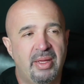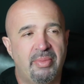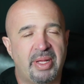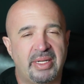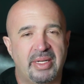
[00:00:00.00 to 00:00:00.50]

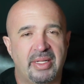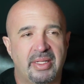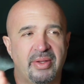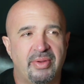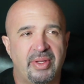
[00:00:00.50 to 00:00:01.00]
But
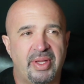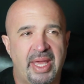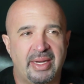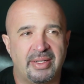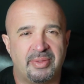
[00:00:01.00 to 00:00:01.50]
you, you
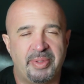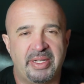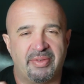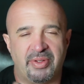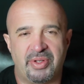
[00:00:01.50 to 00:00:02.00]
can't just be
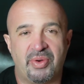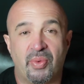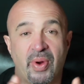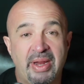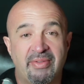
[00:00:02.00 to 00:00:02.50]
different. There's a
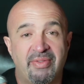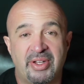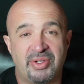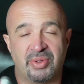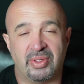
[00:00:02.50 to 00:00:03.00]
great
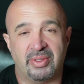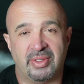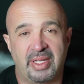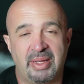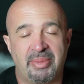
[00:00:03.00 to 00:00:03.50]
visual
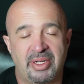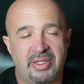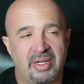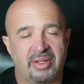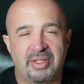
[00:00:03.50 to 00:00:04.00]
image,
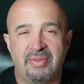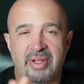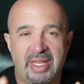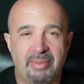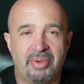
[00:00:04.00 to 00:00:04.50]
and I'll see if we
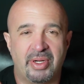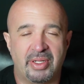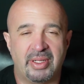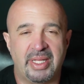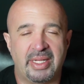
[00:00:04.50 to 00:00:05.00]
can't put
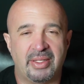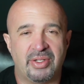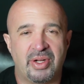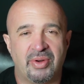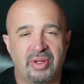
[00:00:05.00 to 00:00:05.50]
a link in the
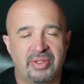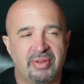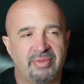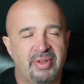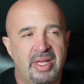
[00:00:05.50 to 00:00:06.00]
show notes
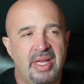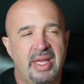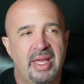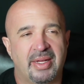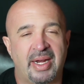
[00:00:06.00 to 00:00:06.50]
of
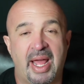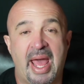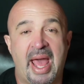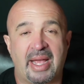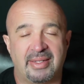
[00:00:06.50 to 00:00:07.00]
an
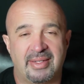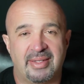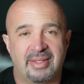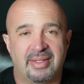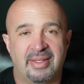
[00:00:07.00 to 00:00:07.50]

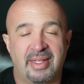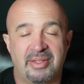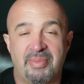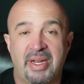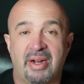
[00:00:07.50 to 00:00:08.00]
axe
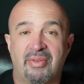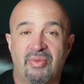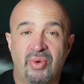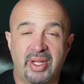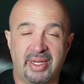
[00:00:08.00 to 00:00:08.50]
that's made out of
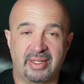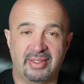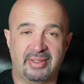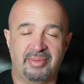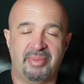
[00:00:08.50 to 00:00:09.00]
wood,
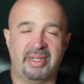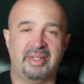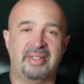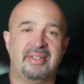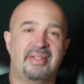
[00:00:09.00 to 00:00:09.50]
but
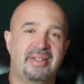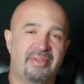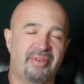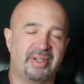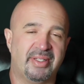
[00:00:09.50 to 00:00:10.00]
it's
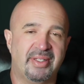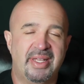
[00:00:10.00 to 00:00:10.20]
different.